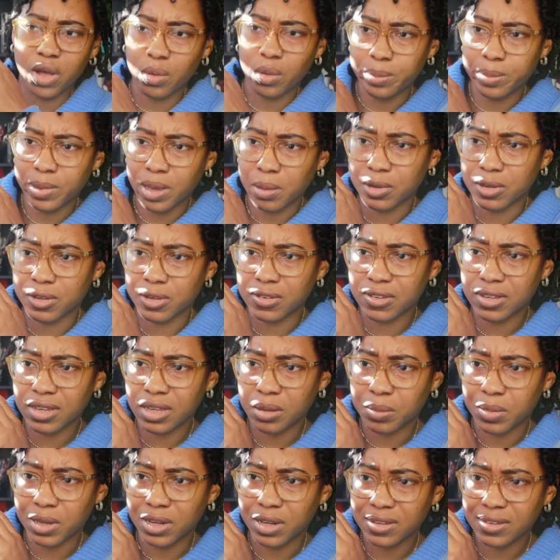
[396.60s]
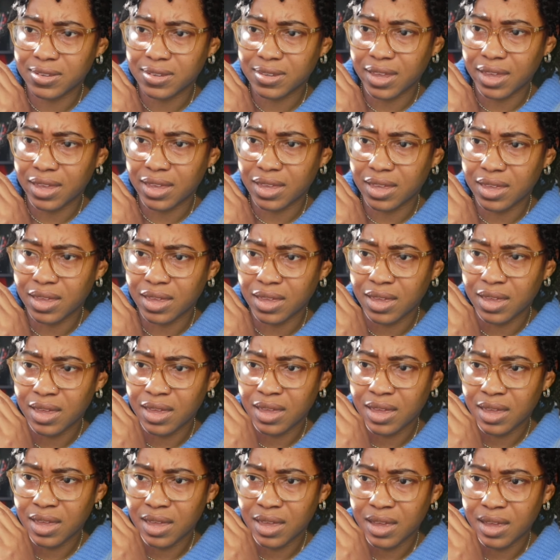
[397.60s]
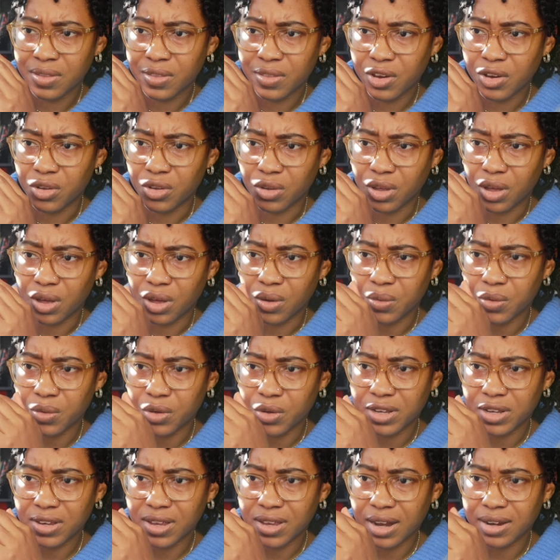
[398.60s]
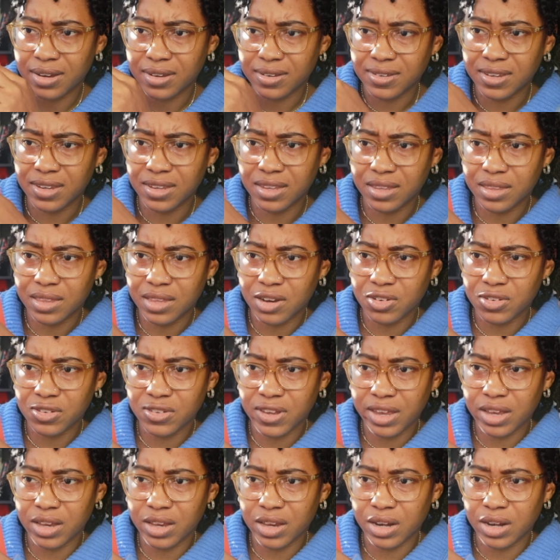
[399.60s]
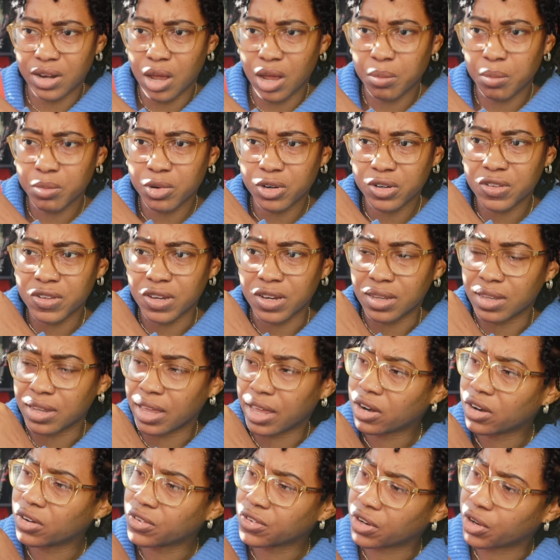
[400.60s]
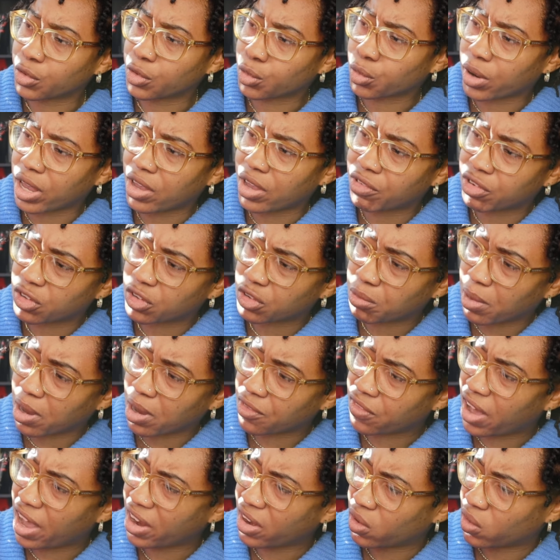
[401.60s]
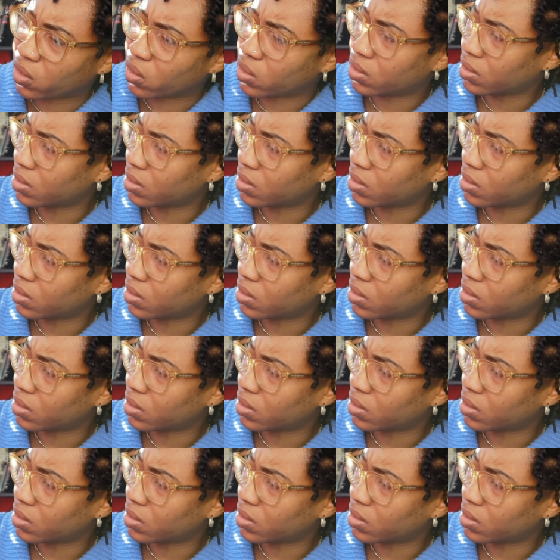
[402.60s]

will be able to see, but it's like, there you go. You can kind of see. There's like numbers and letters engraved into my vinyl.